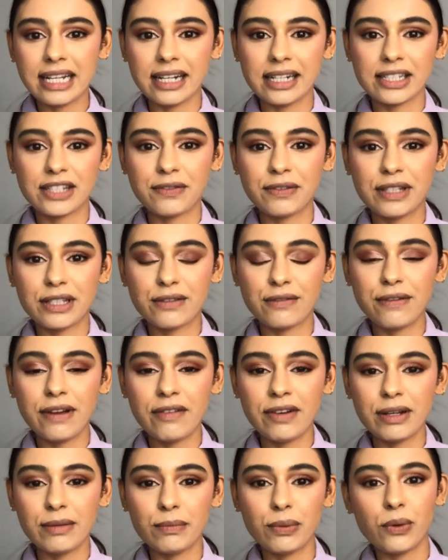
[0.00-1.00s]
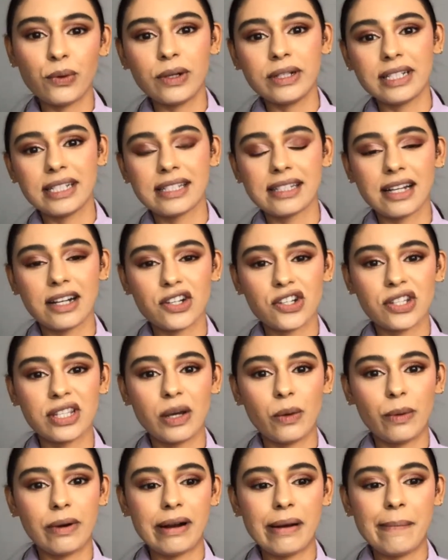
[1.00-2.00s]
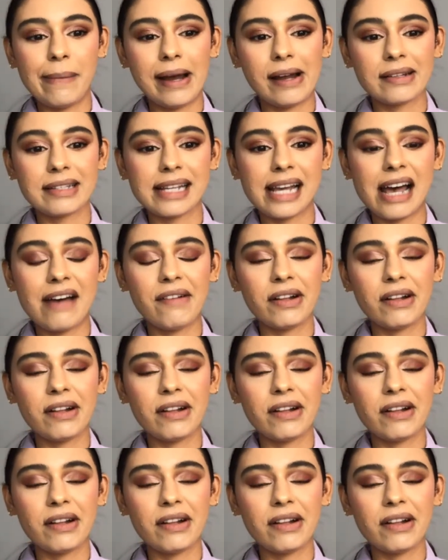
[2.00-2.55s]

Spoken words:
us for this very important discussion that we're about to have.